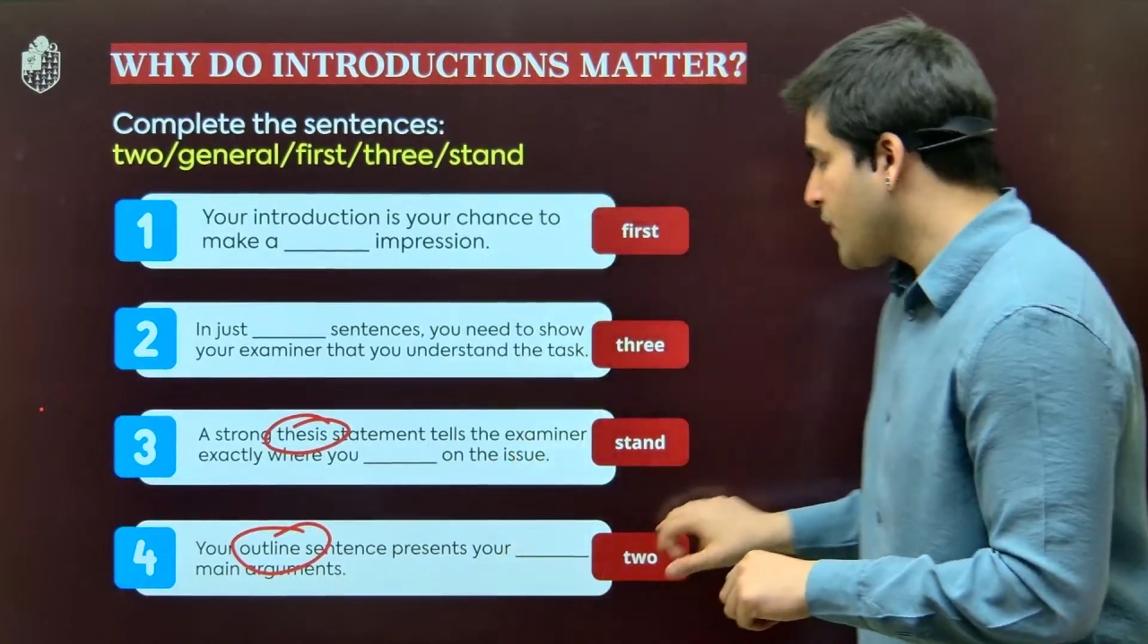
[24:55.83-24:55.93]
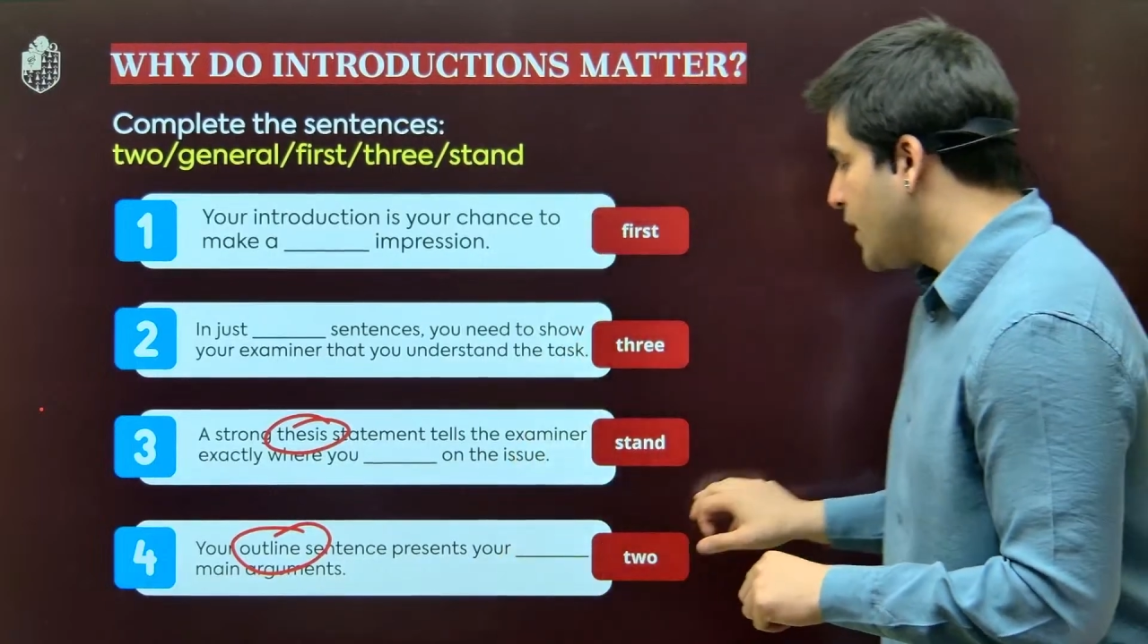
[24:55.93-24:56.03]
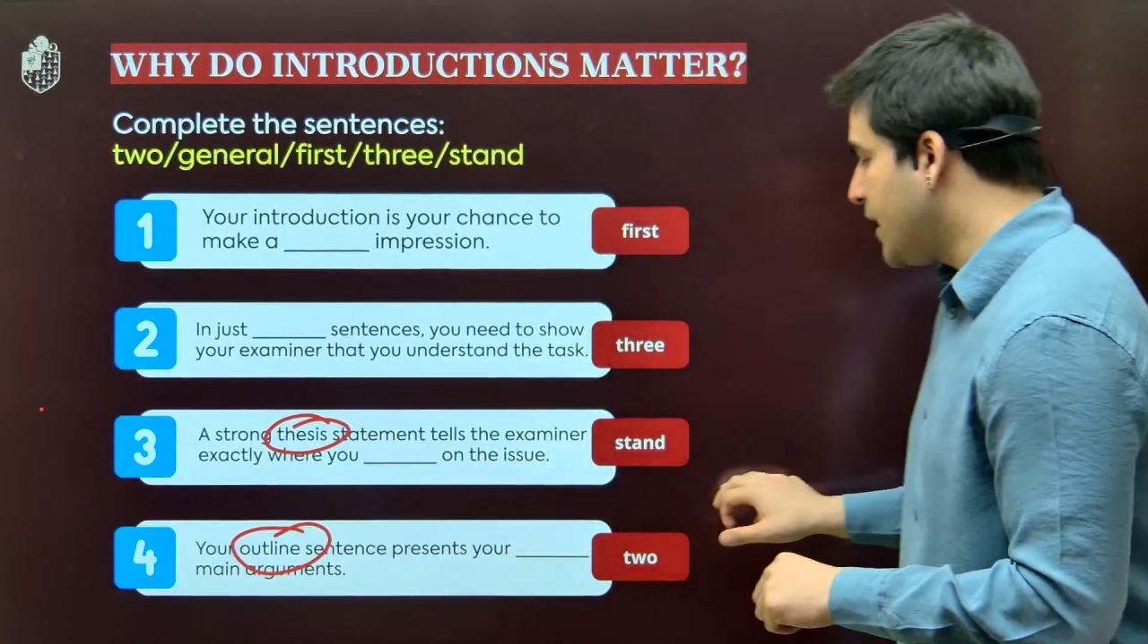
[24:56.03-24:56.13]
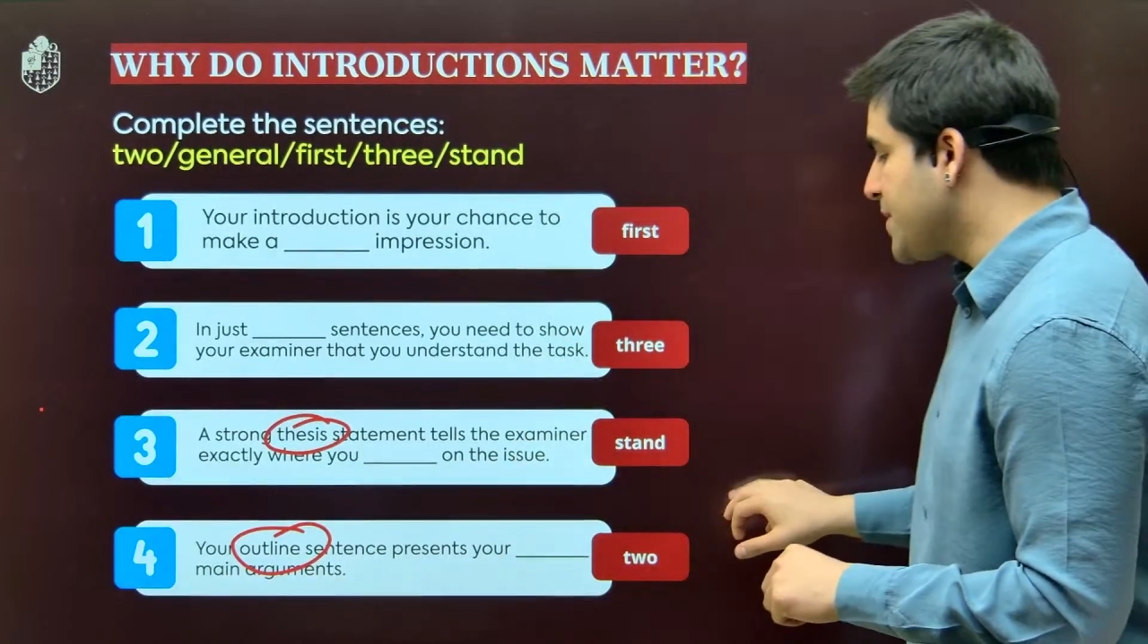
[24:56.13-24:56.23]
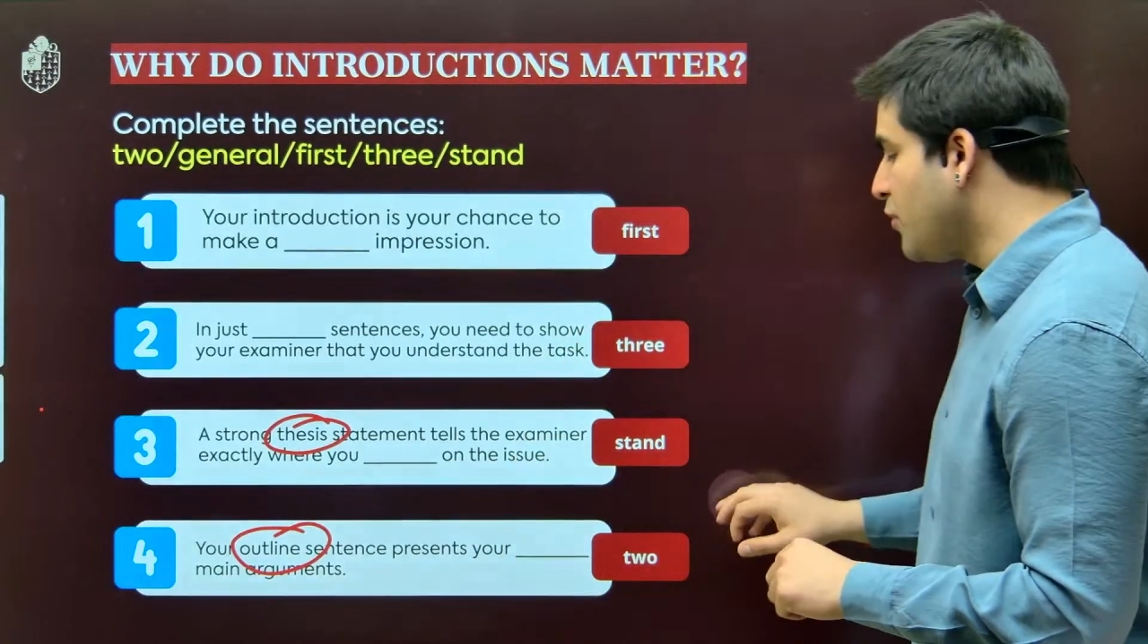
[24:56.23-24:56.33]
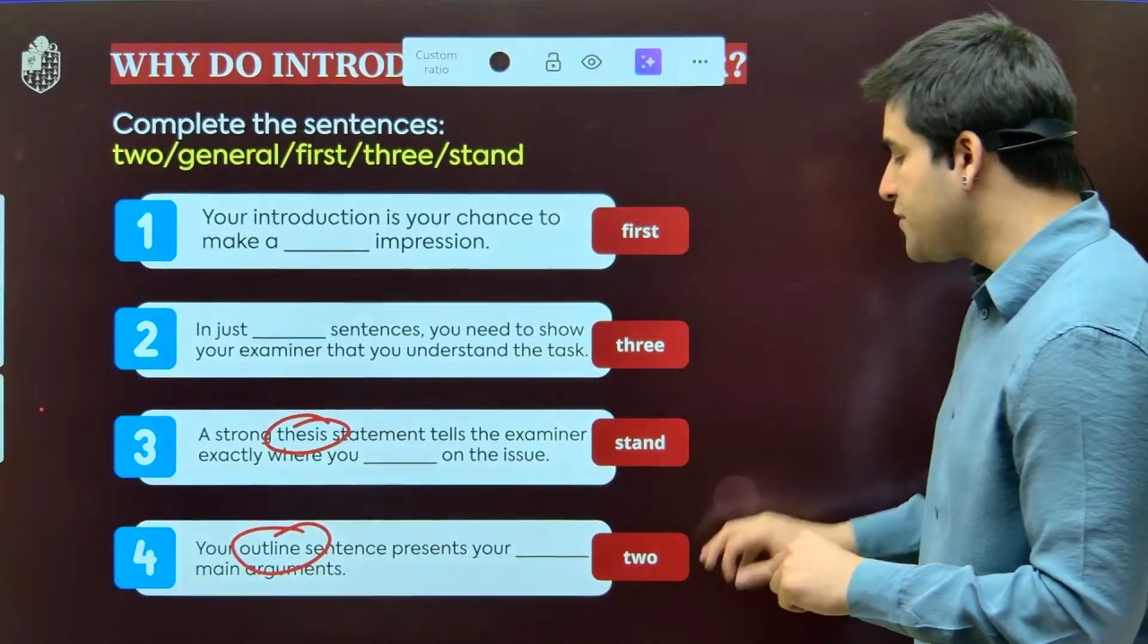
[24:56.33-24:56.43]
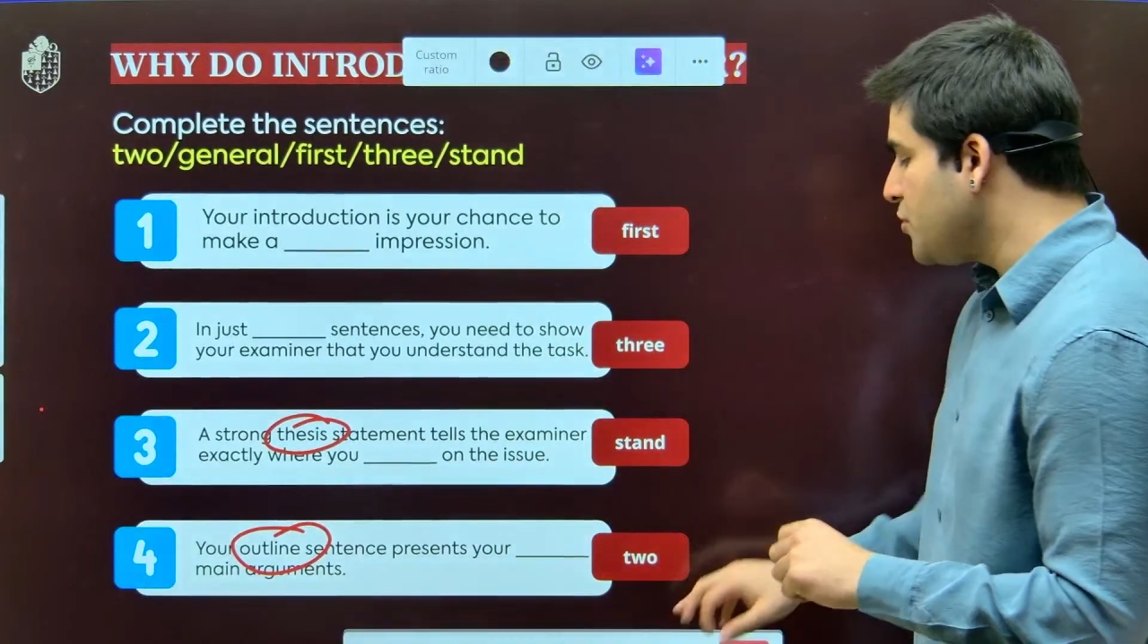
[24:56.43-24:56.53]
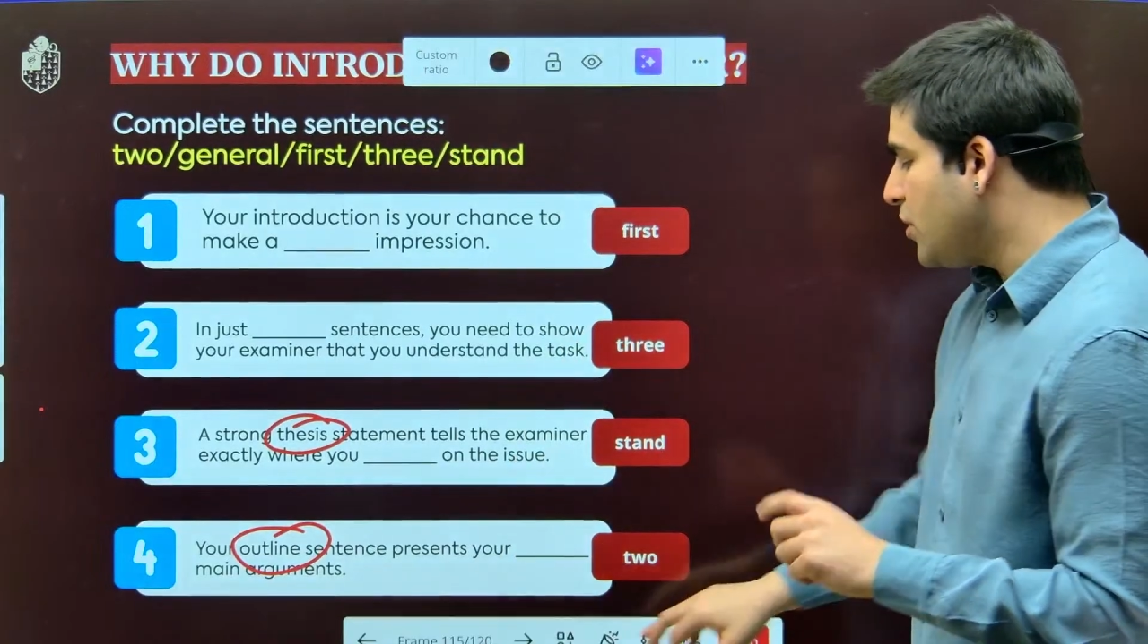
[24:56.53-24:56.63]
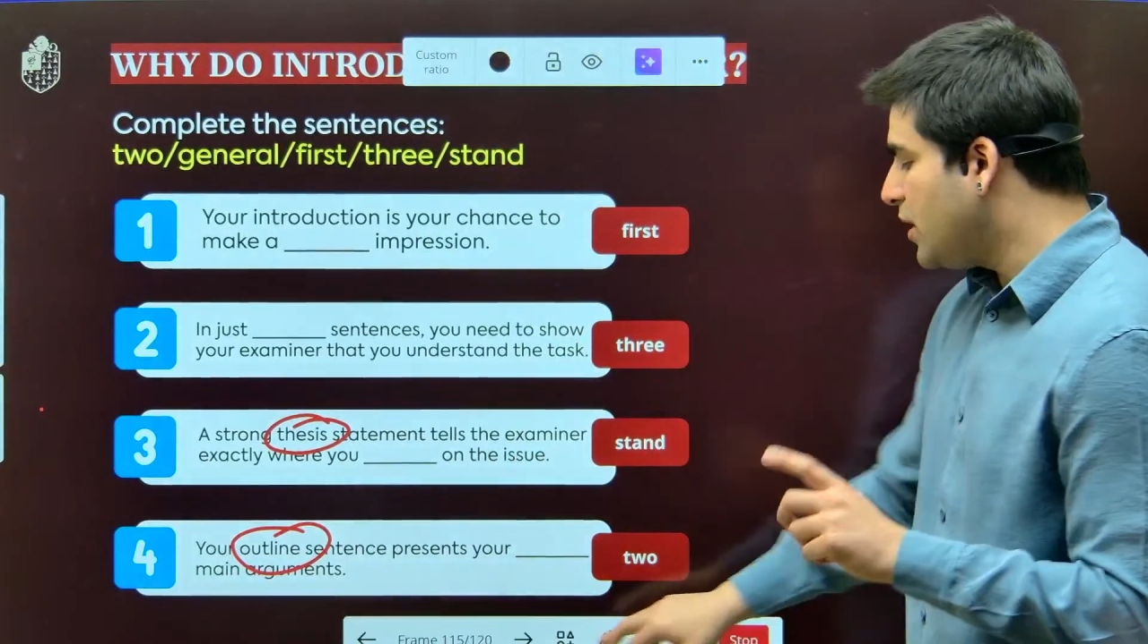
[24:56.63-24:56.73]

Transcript: Let's move to